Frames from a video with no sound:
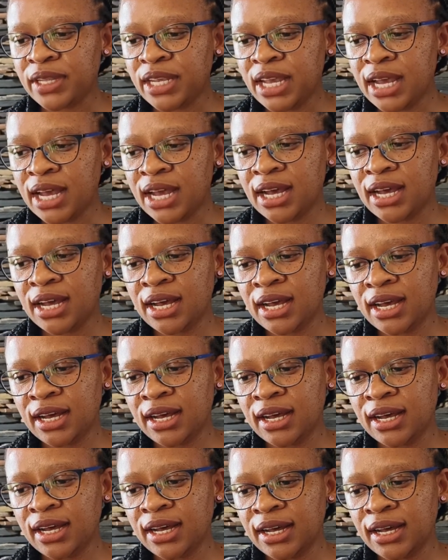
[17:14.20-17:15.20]

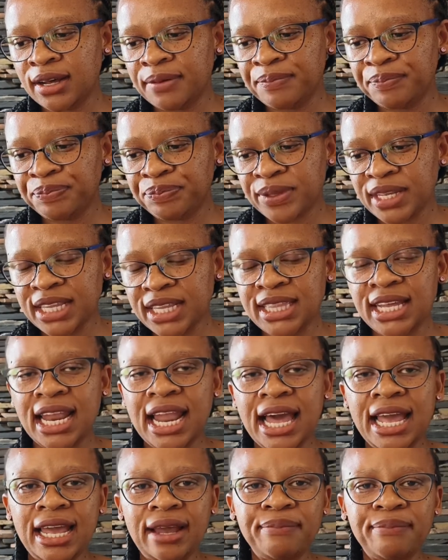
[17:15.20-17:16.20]
the
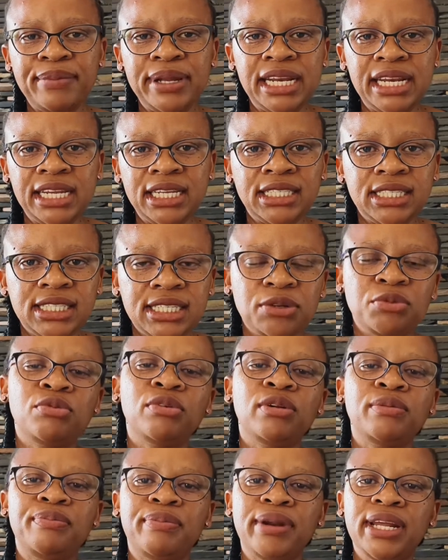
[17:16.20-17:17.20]
liability,
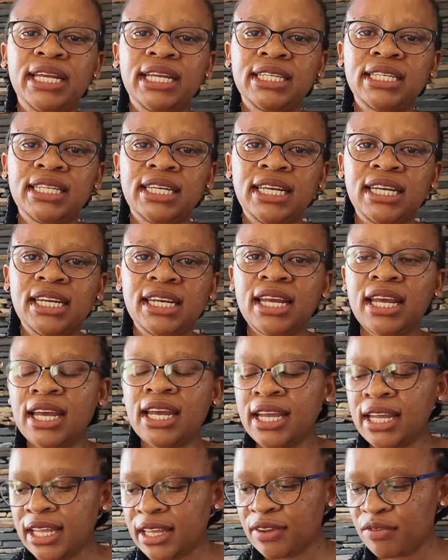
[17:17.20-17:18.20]
we'll bring it in.
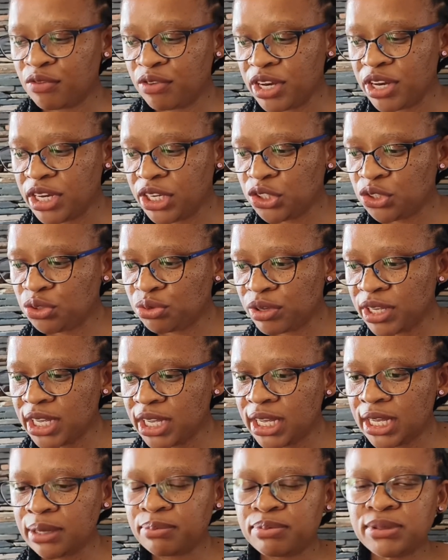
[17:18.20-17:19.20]
If we need to
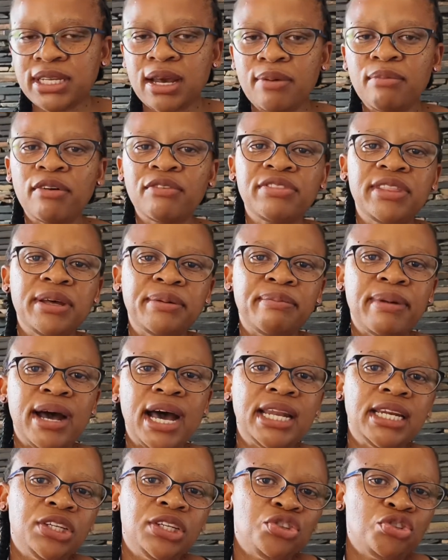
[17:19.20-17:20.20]
keep some of the
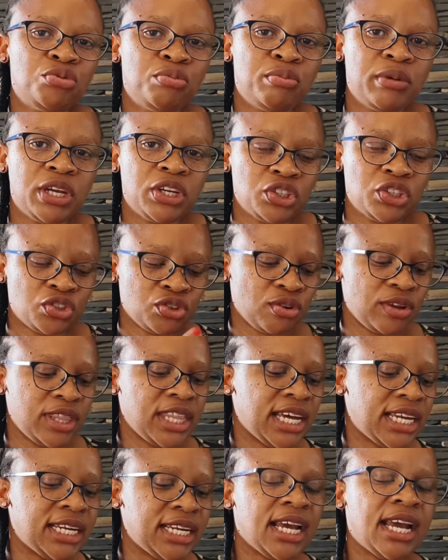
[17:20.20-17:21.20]
money to make sure
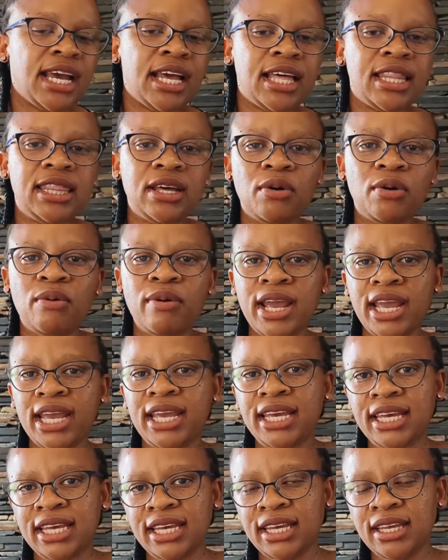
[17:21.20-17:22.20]
that the work
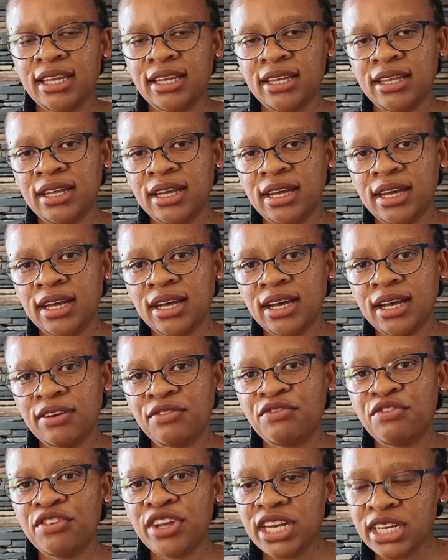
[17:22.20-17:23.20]

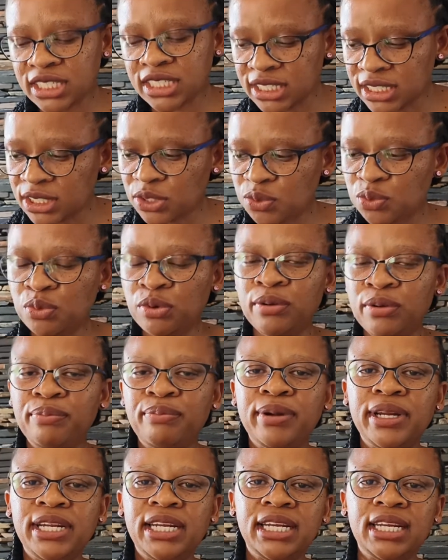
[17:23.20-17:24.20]
finishes, will
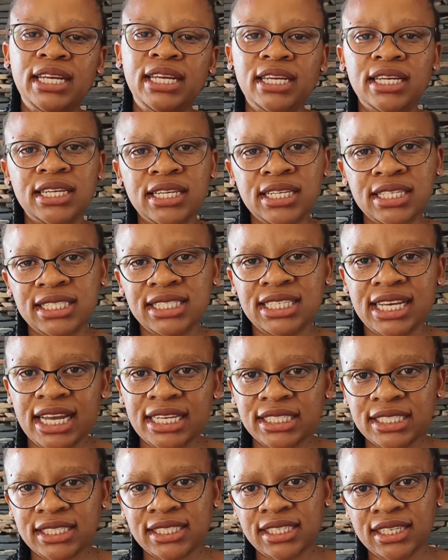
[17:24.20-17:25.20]
bring in
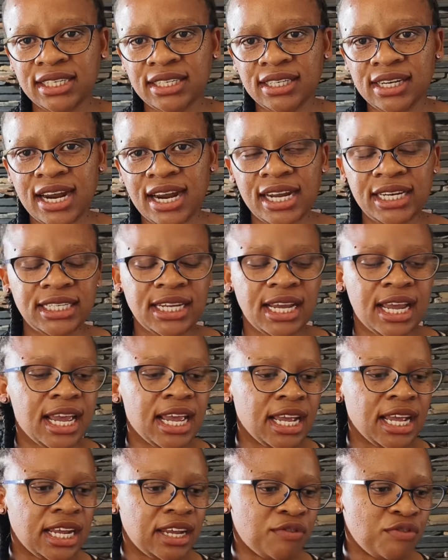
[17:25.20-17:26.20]
retention, right?
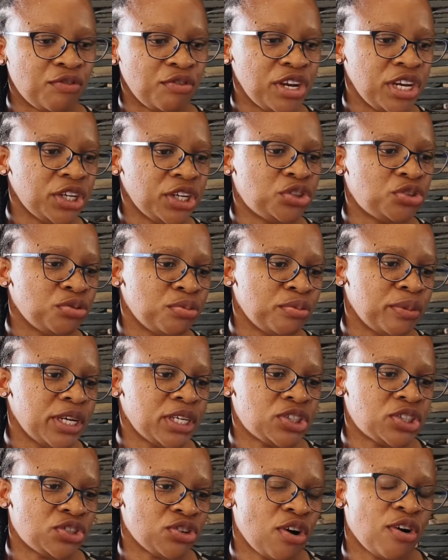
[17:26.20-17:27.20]
If we need to make
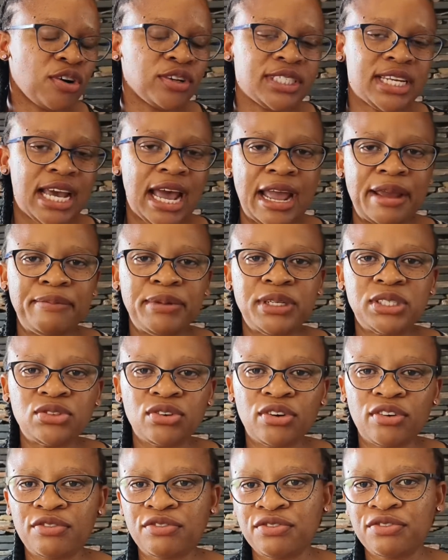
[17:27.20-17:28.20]
sure time is
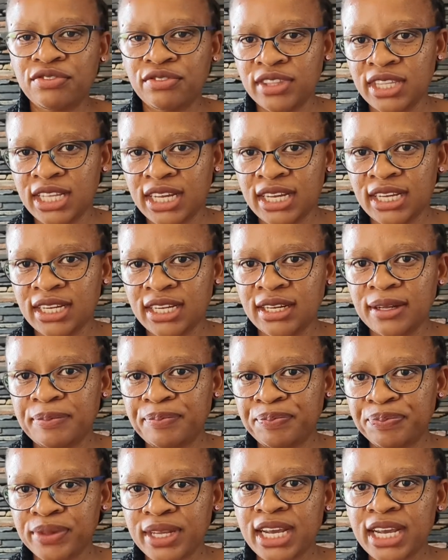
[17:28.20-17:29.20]
of the
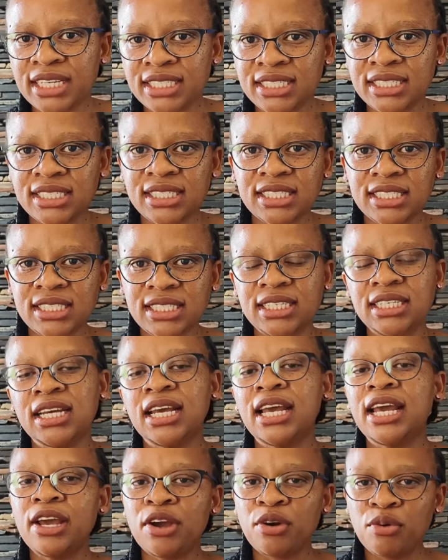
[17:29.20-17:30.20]
urgency,
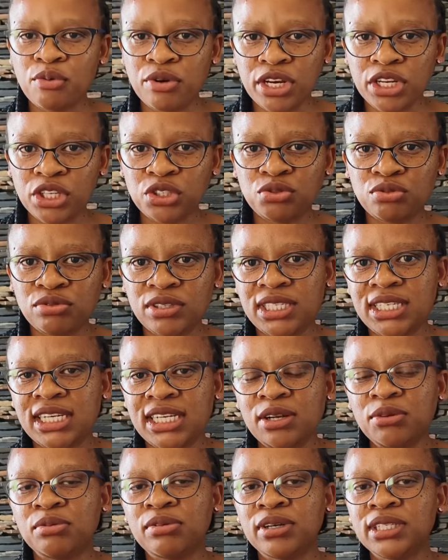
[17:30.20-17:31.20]
we need to
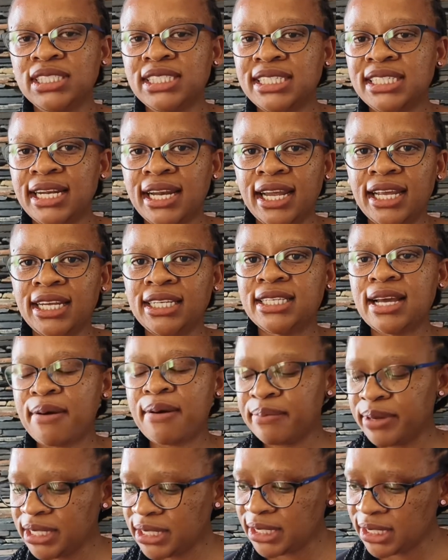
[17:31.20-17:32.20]
deal with delay
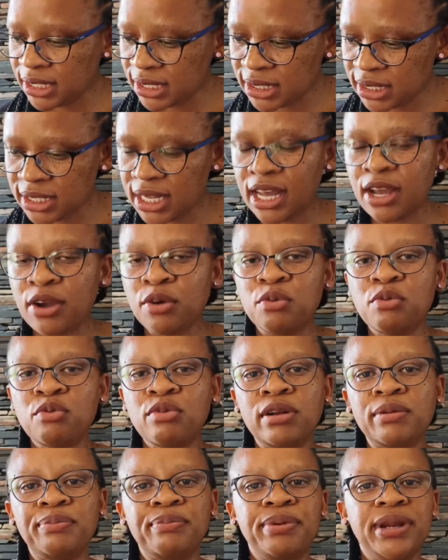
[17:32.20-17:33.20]
damages,
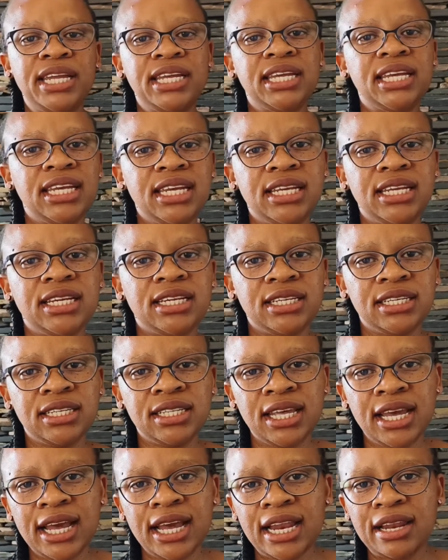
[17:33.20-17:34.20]
we'll bring in
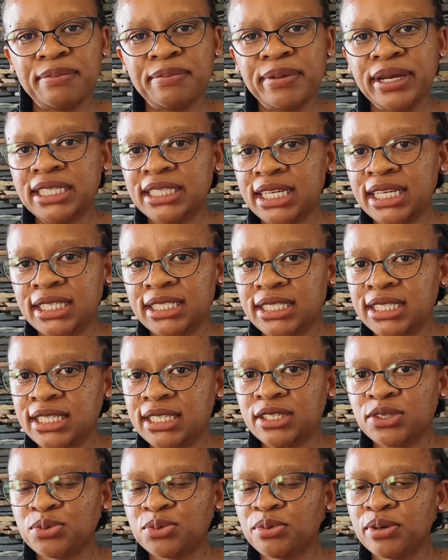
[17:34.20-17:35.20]
the element that
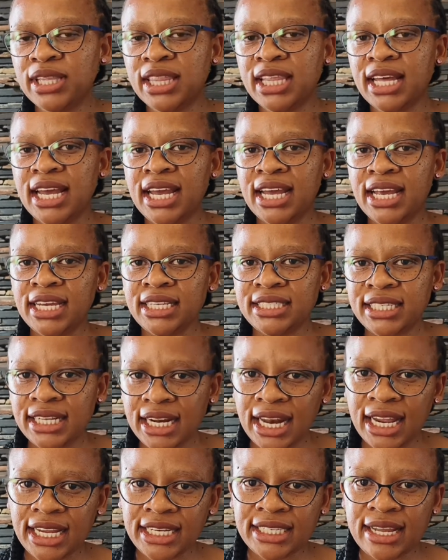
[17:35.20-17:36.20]
deals with
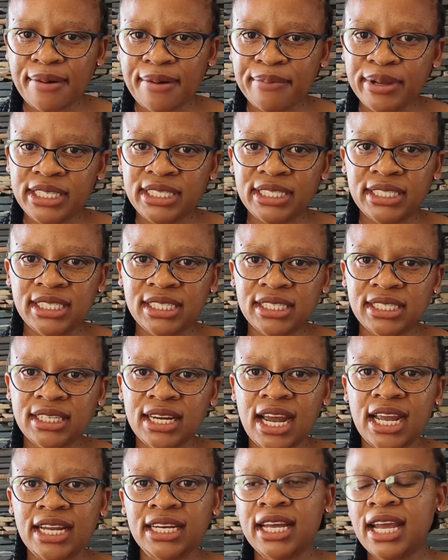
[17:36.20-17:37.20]
delay damages,
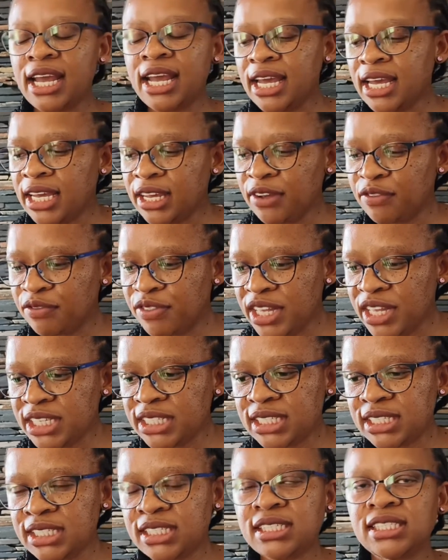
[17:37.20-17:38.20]
right? If
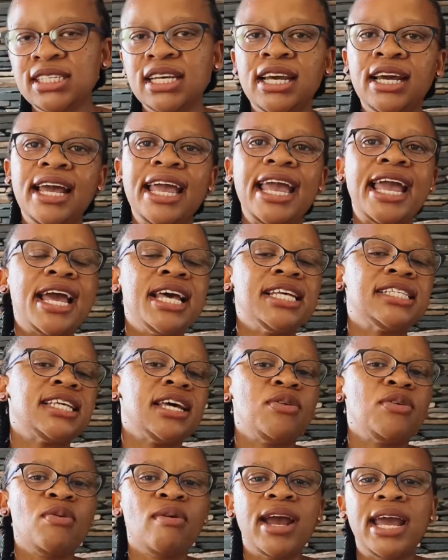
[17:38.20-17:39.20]
this is as
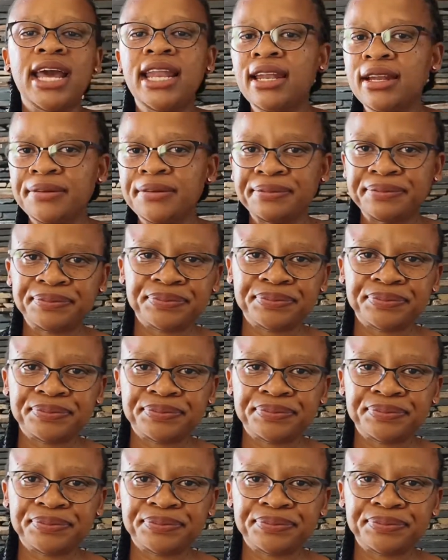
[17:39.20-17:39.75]
and when